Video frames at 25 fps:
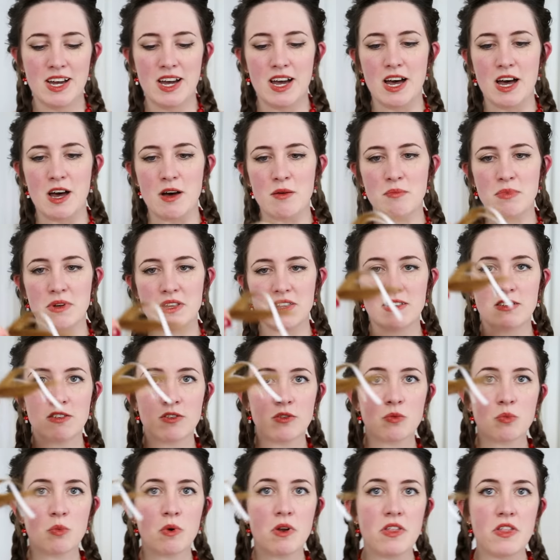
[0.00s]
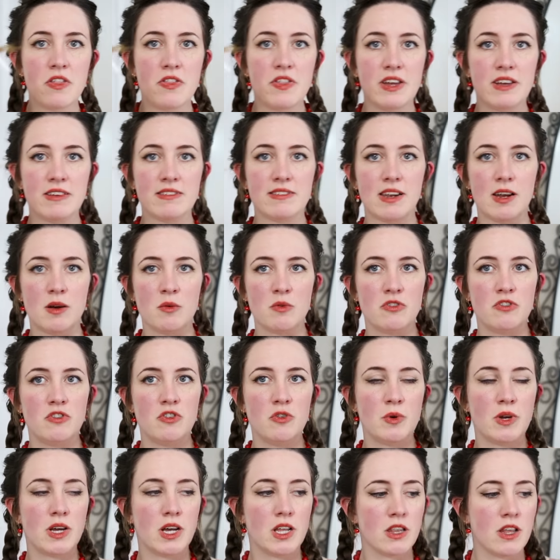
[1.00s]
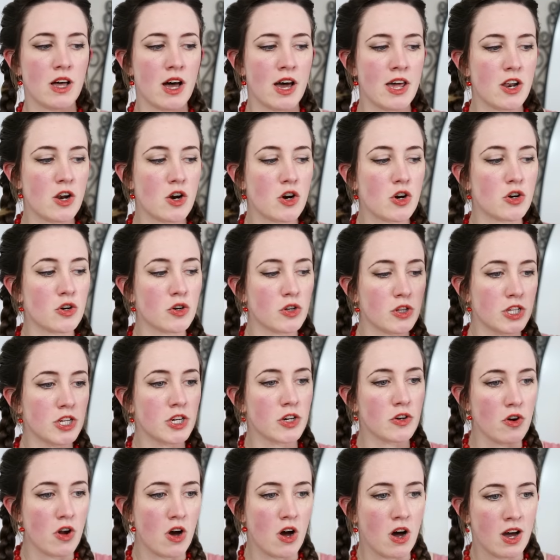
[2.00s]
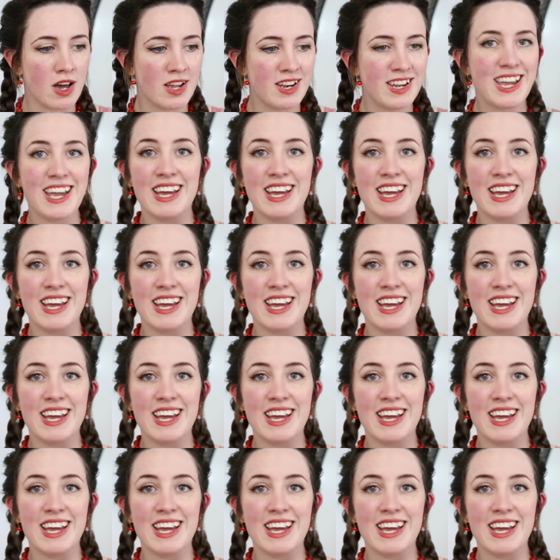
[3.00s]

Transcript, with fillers: Uh, but this is one of the things that I was doing a lot earlier on,